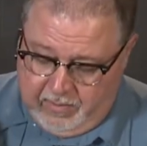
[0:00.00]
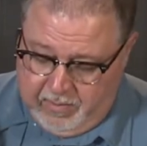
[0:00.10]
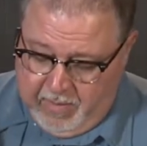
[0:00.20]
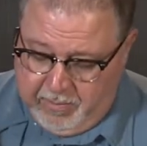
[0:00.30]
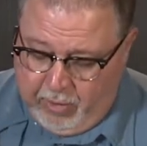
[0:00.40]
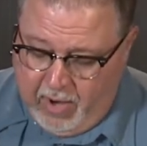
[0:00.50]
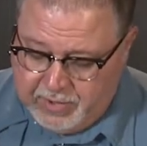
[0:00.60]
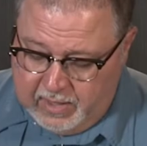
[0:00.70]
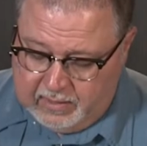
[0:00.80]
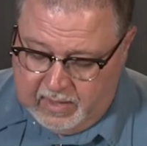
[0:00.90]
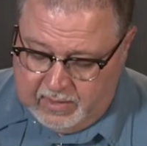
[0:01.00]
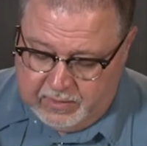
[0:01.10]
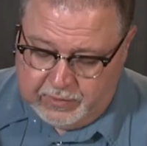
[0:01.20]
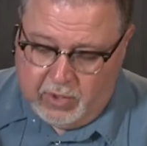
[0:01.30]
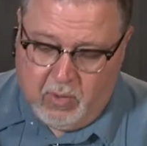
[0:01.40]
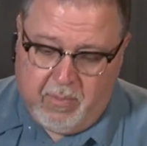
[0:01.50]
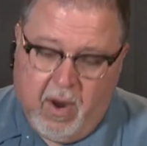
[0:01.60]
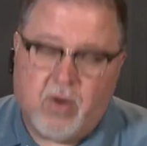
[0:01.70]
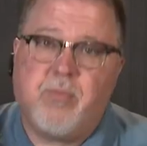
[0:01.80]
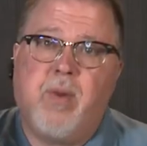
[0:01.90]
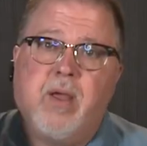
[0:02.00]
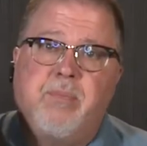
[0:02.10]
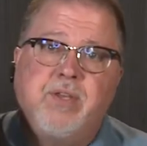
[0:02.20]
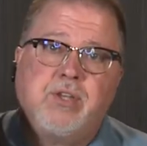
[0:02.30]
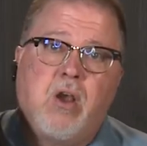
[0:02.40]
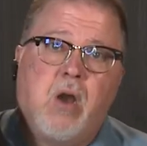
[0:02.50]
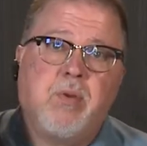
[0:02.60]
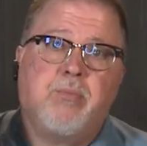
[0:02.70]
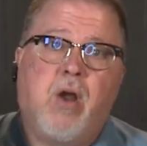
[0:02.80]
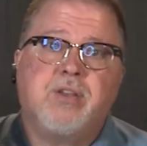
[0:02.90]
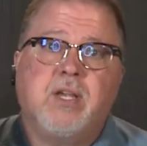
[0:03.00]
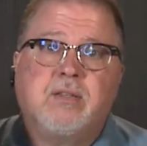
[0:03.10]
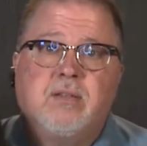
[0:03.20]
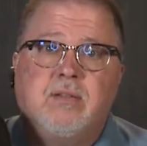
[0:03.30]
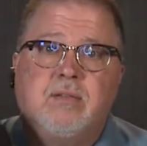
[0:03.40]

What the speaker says: in my project. And this is going to be part of my PC carbine project.